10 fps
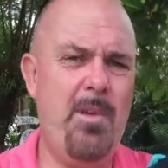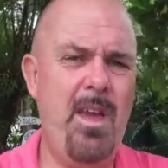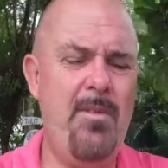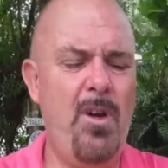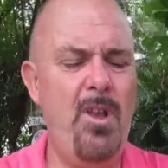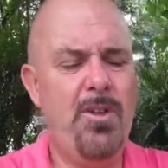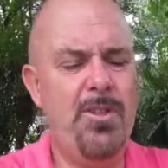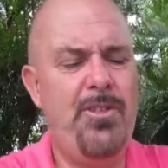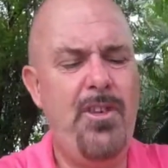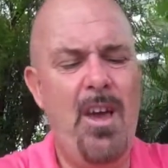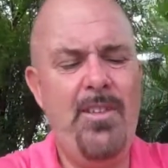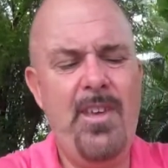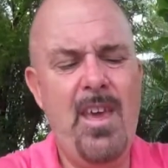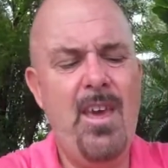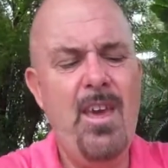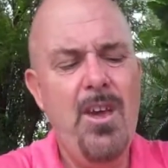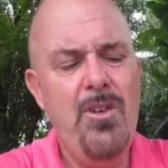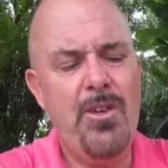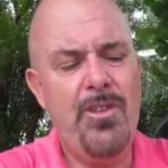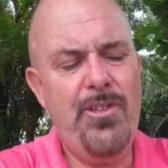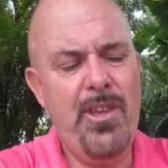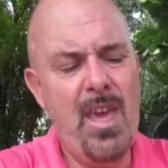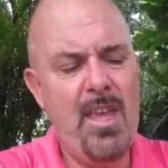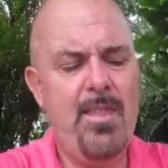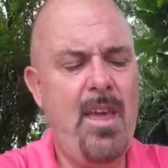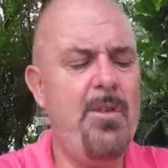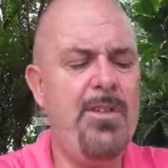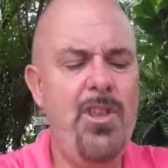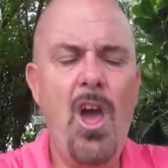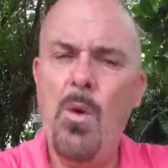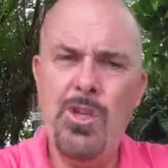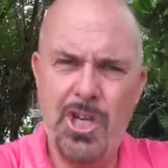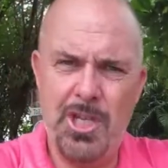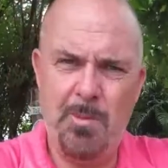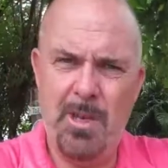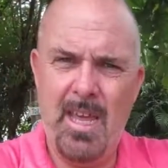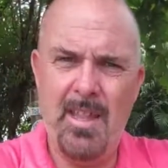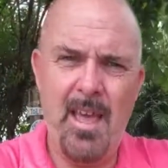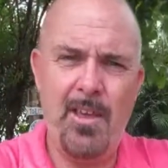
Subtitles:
If I look at the sides here, you can see there is no adjustment in there,